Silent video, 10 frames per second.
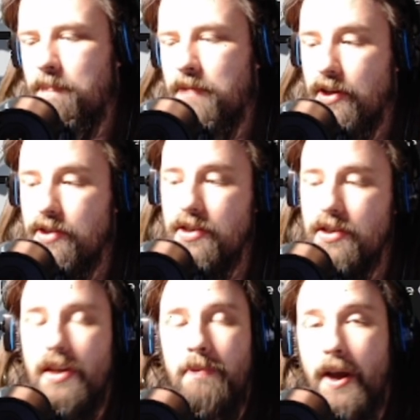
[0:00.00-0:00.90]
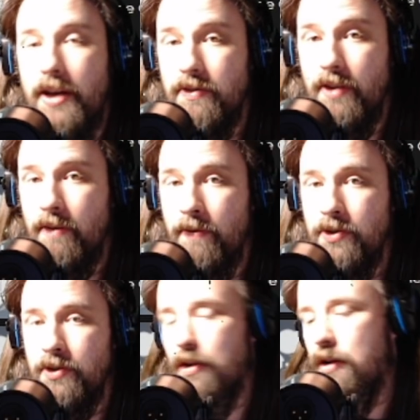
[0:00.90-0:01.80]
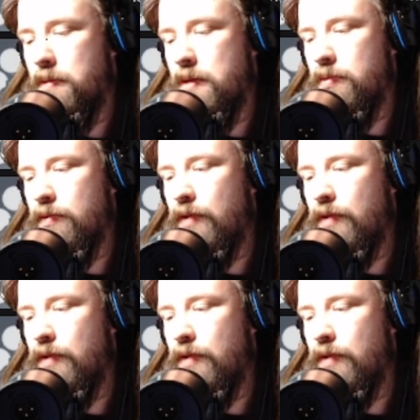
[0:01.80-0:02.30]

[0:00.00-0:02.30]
Now, this is the passive that confuses a lot of people.